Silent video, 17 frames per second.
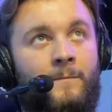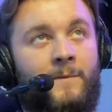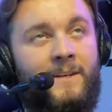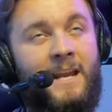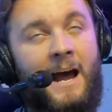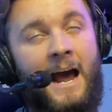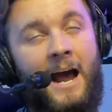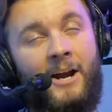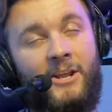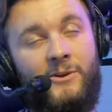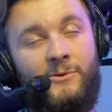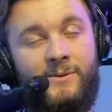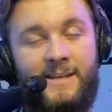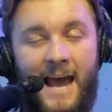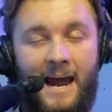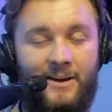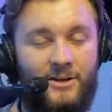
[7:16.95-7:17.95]
Now, how do you
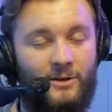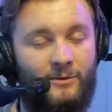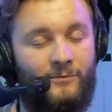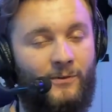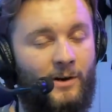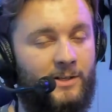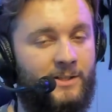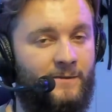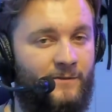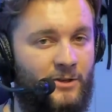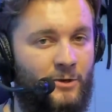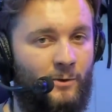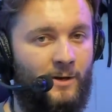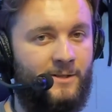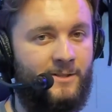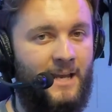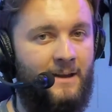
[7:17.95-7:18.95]
get your first
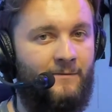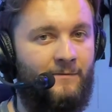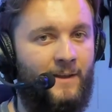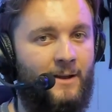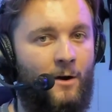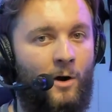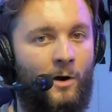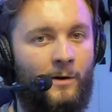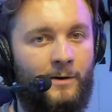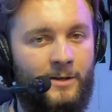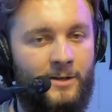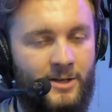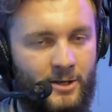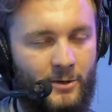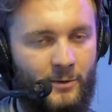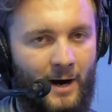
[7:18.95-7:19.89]
viewers if they aren't you?